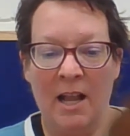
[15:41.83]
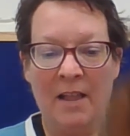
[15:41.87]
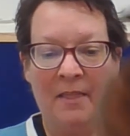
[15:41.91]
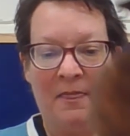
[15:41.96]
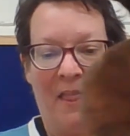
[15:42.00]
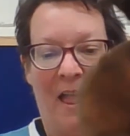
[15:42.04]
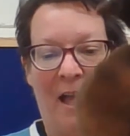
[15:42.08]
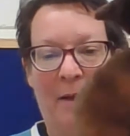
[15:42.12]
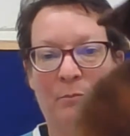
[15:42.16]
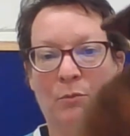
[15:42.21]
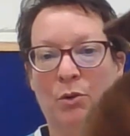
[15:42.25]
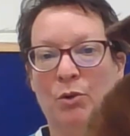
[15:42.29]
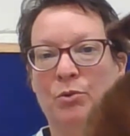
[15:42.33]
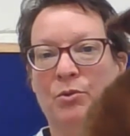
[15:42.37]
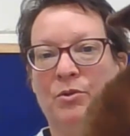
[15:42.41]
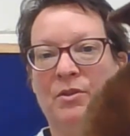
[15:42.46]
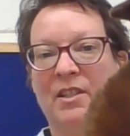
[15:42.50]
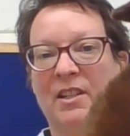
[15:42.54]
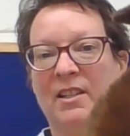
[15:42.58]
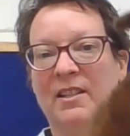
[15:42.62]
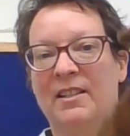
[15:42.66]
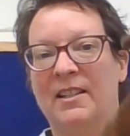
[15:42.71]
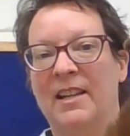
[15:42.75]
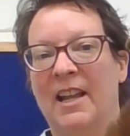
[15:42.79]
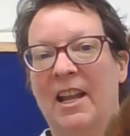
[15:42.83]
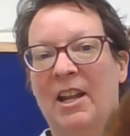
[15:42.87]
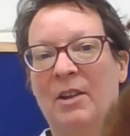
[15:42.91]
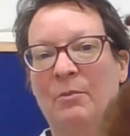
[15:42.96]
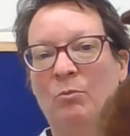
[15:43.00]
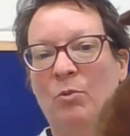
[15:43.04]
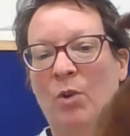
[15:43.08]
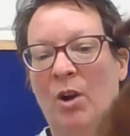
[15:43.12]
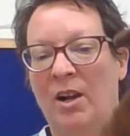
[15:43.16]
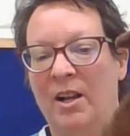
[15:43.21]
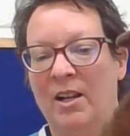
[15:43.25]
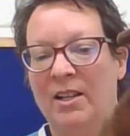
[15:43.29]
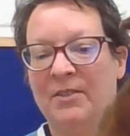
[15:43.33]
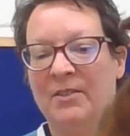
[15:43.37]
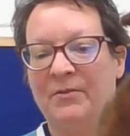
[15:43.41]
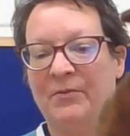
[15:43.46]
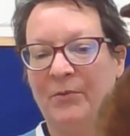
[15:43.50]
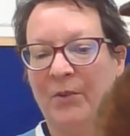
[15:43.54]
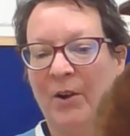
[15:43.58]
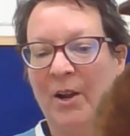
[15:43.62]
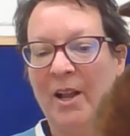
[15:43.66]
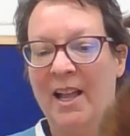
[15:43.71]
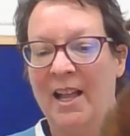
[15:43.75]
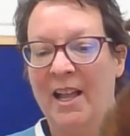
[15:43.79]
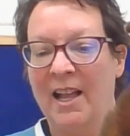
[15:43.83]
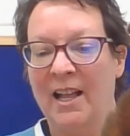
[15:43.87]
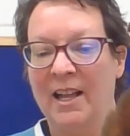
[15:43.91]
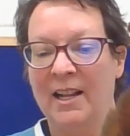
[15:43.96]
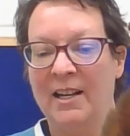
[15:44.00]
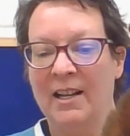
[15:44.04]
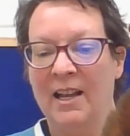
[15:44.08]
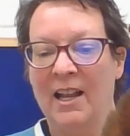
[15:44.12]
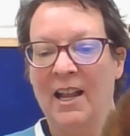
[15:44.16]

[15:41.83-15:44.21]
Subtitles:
that moose's name was Fred,